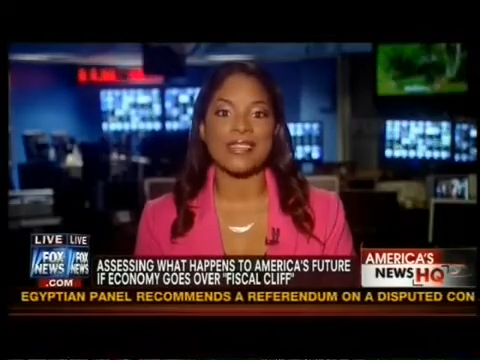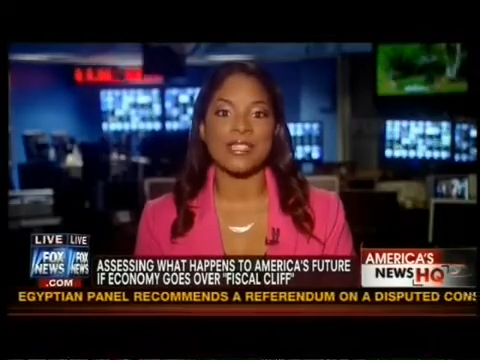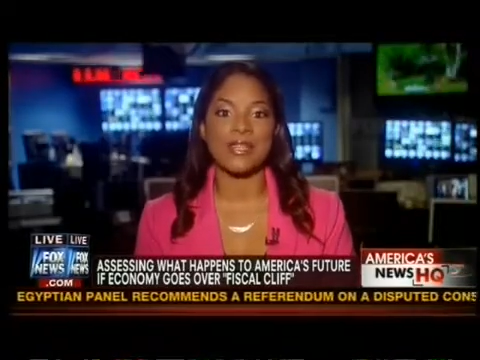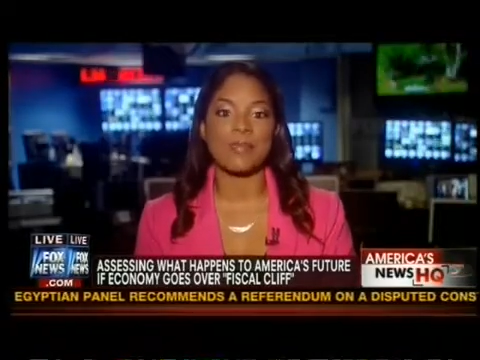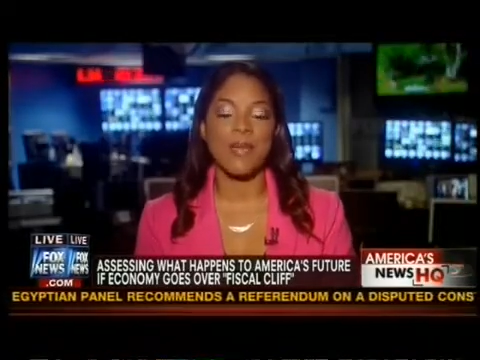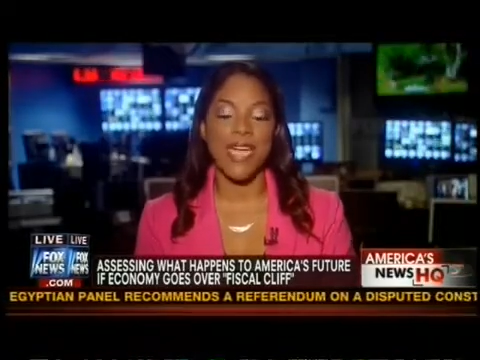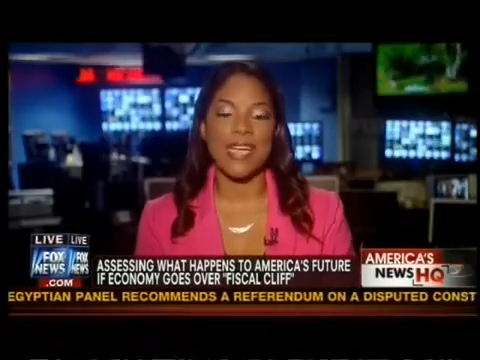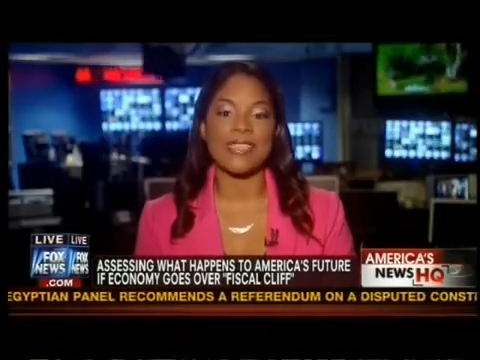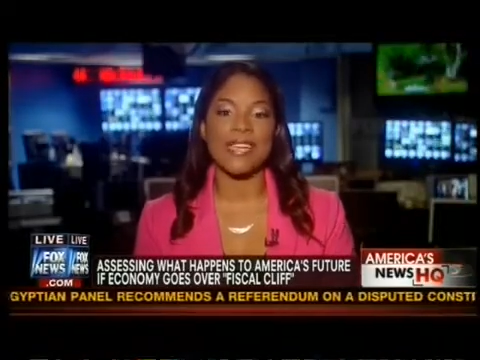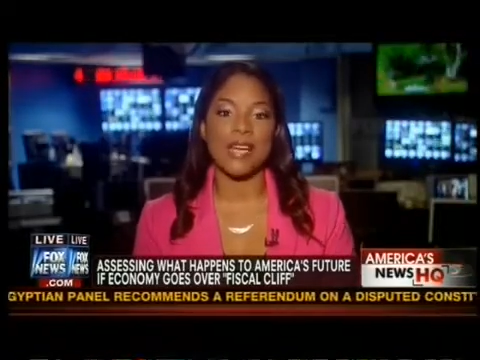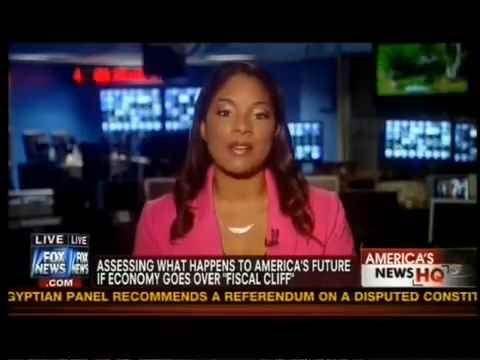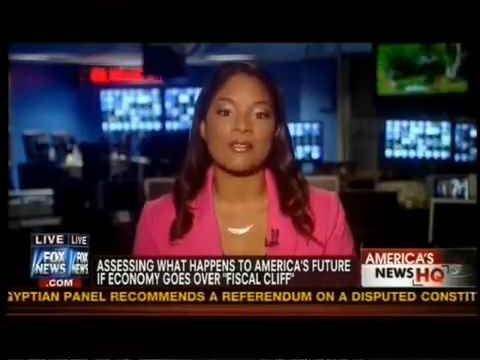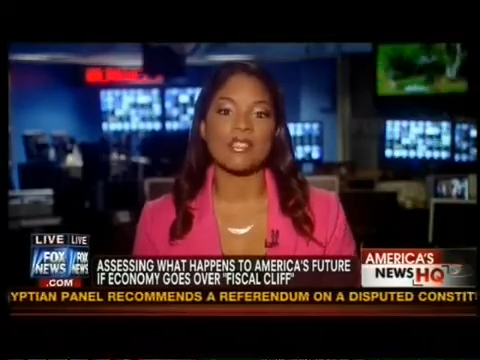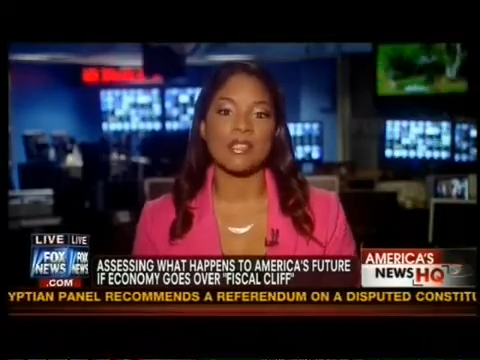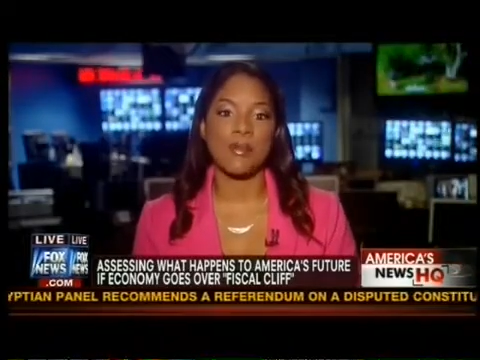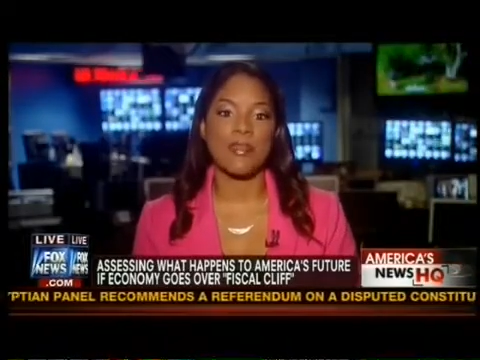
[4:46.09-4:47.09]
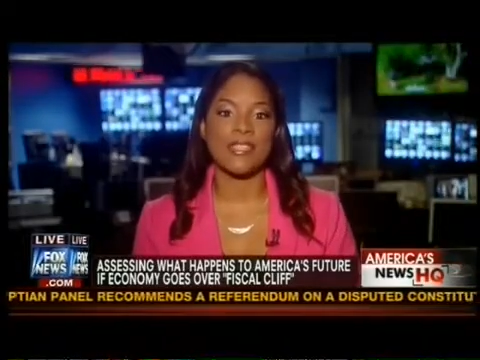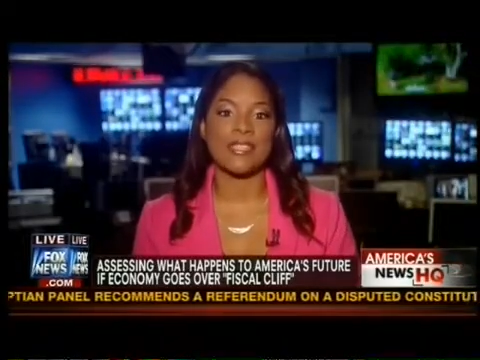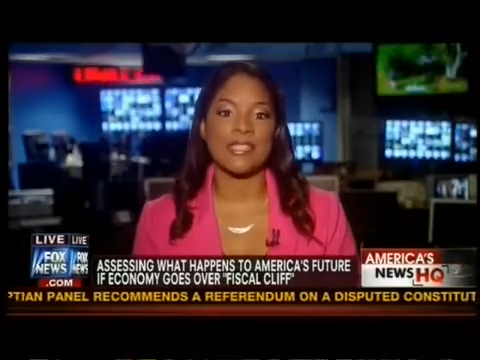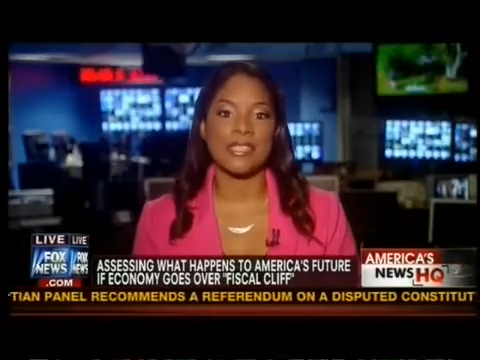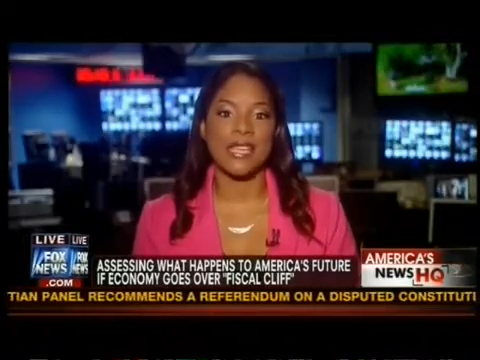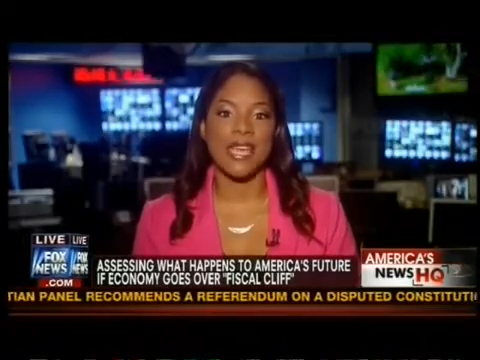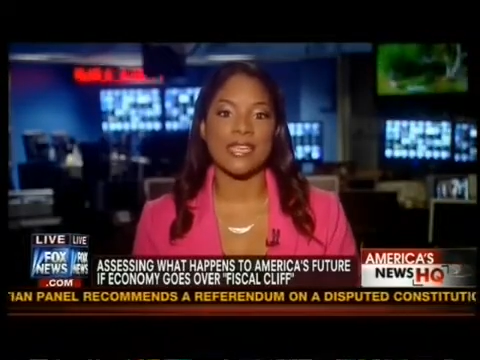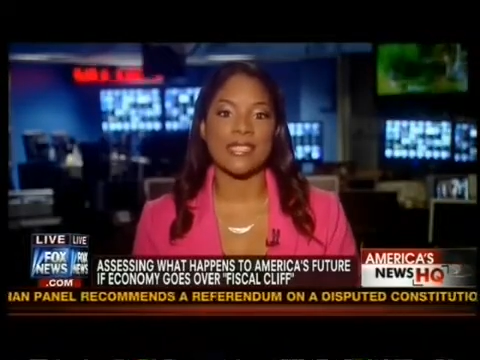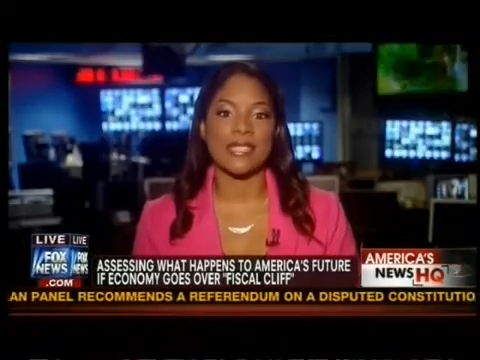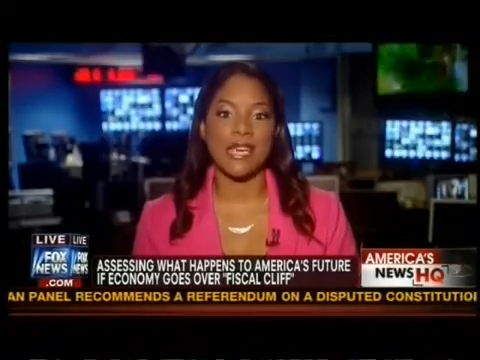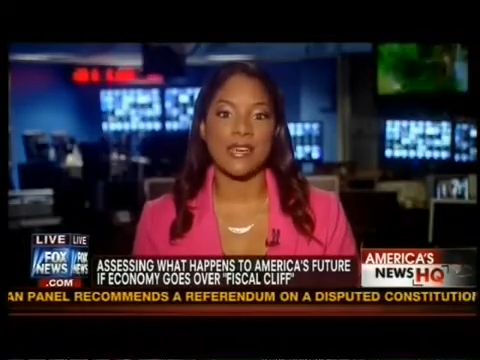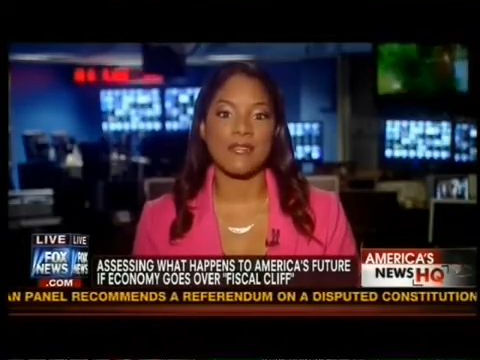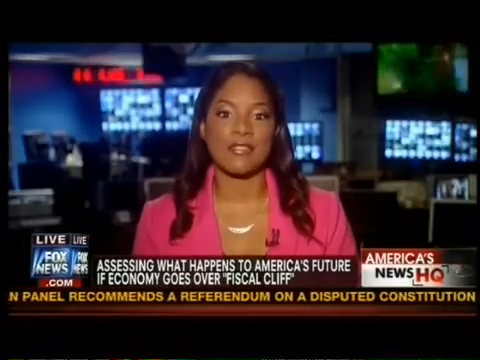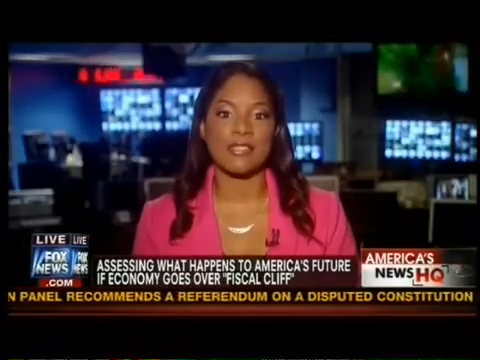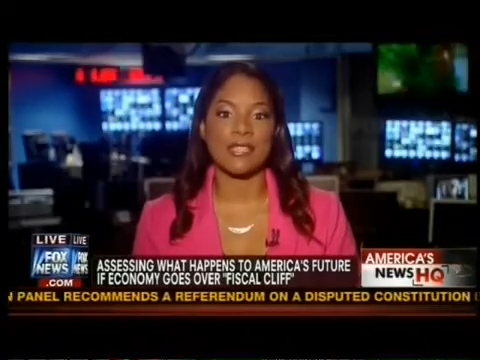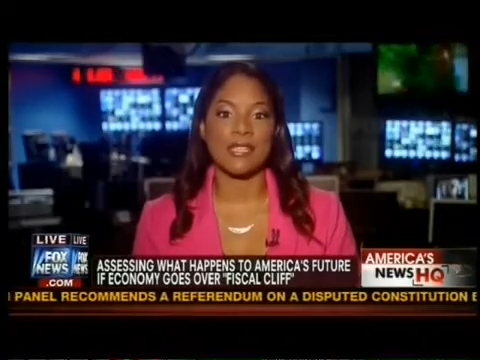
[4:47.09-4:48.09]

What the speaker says: to pay down some of this debt and deficit.